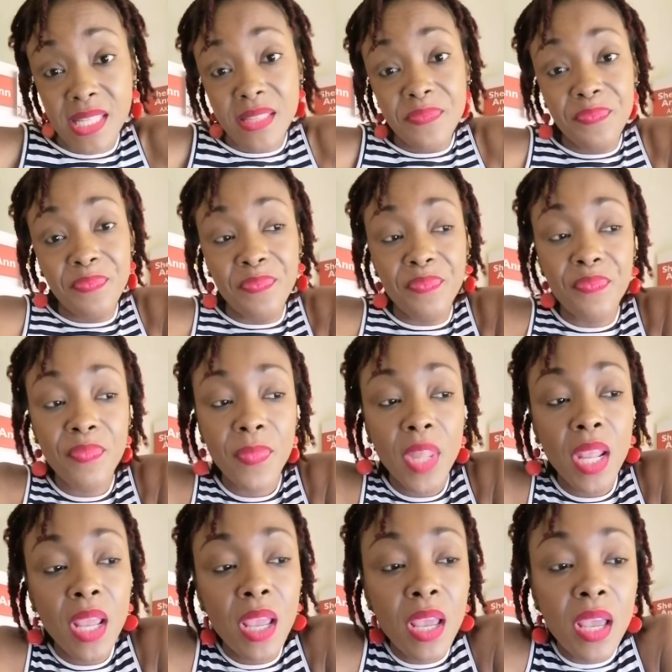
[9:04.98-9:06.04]
is,
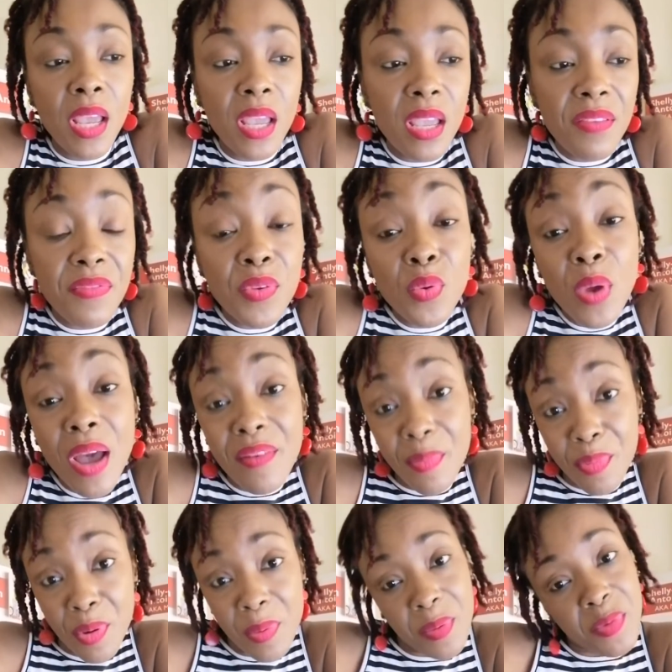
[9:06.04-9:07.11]
if you have
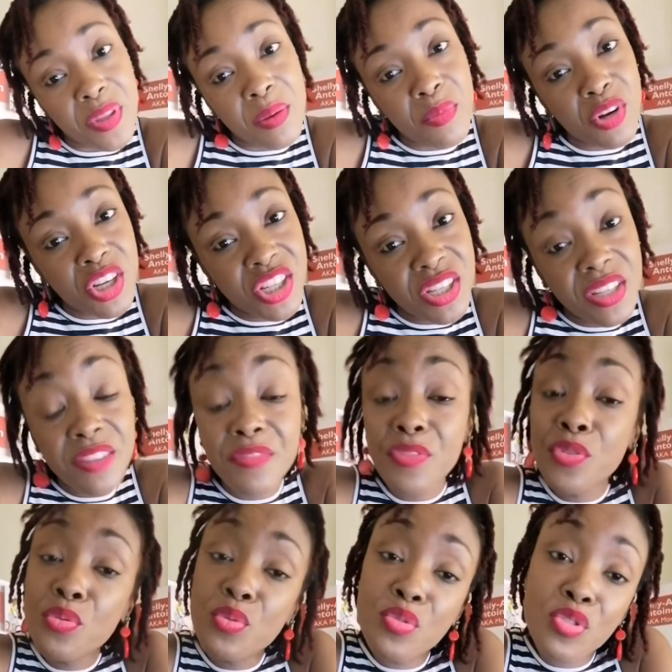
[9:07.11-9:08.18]
a problem with abortion,
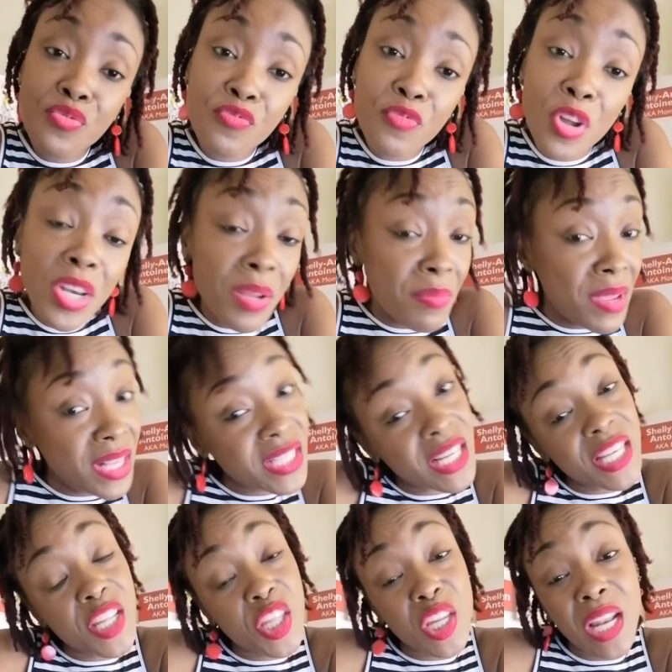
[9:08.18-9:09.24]
if you
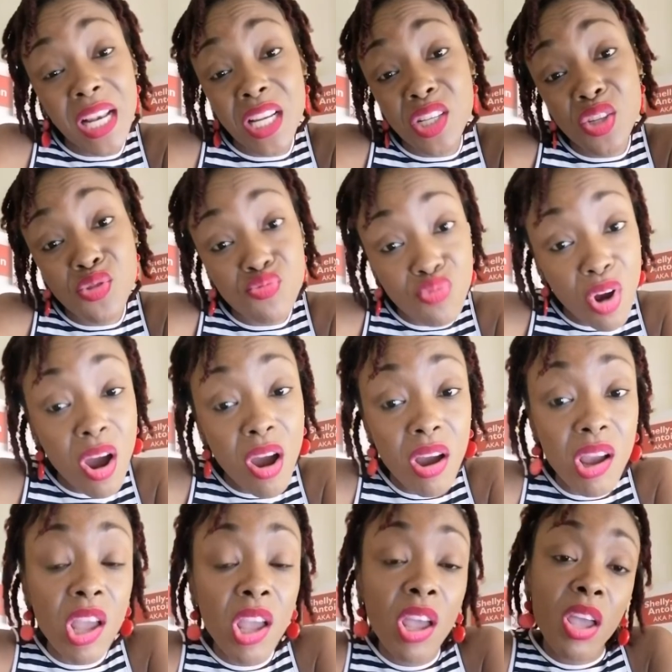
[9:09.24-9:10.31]
fundamentally think that it is
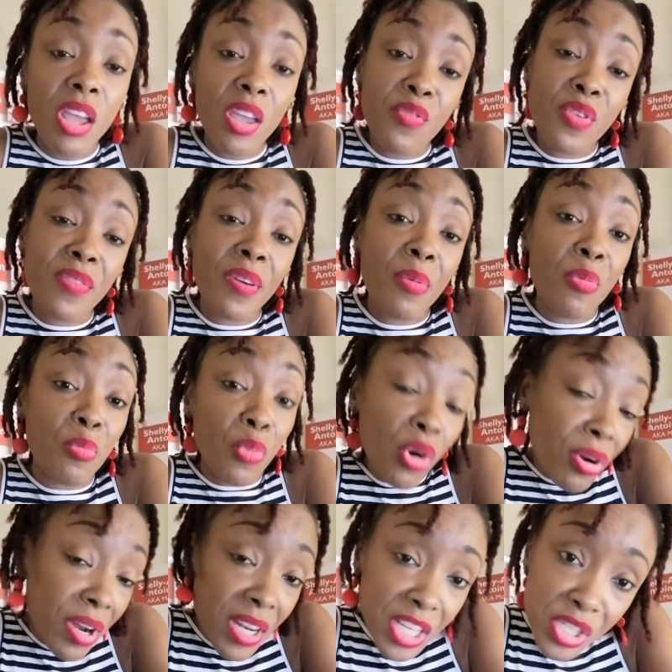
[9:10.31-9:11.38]
wrong, if you have a
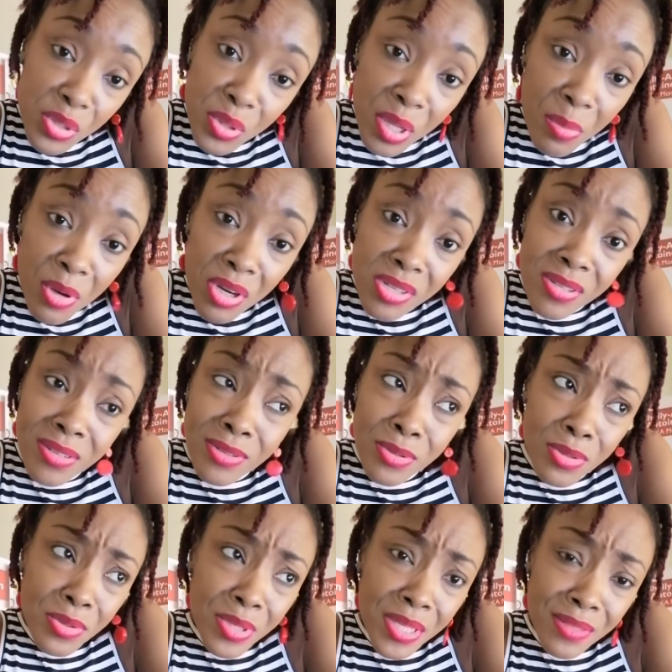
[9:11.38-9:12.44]
moral issue with abortion,
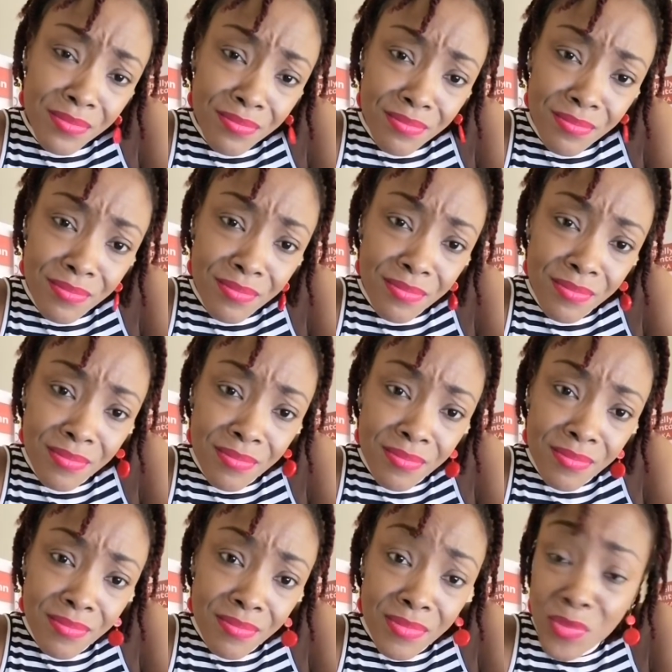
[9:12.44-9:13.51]
don't do it.
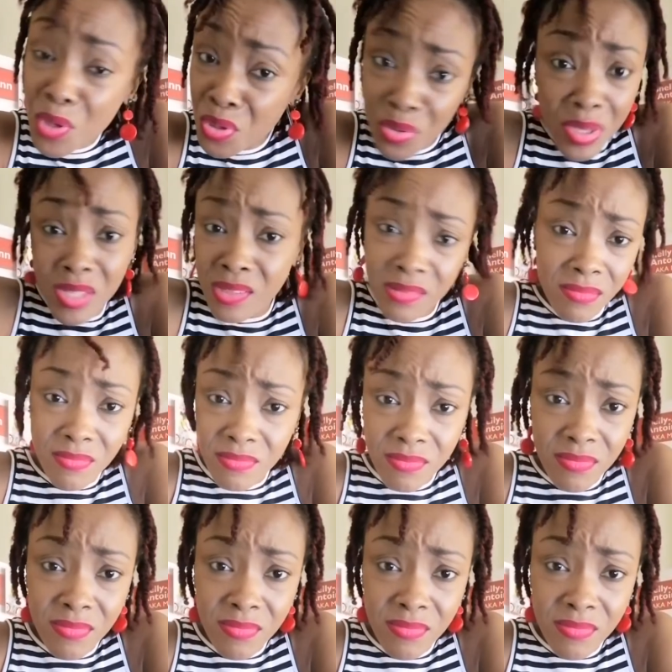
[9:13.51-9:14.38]
Don't do it.